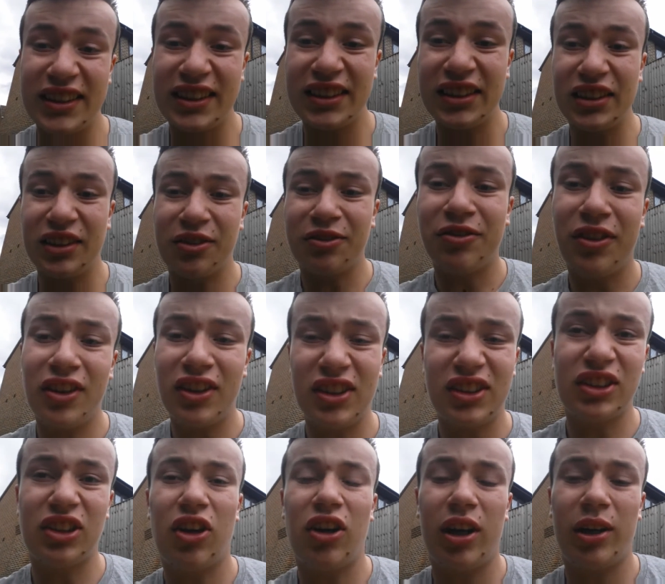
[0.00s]
this is the
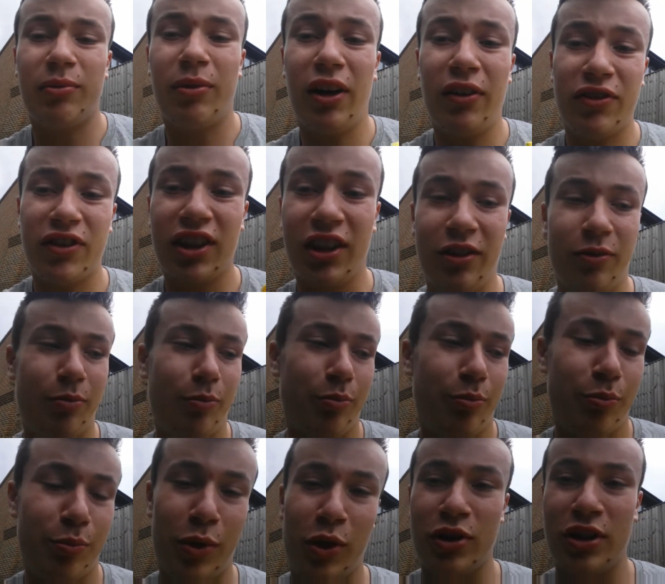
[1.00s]
first time I've done
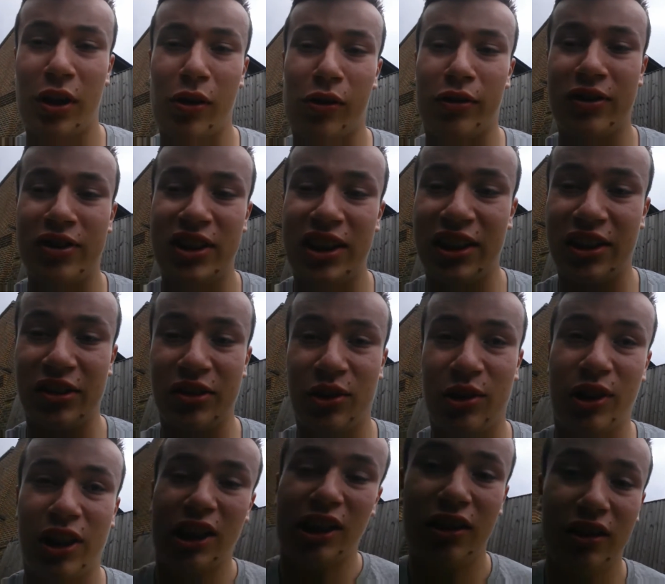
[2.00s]
putting on stickers on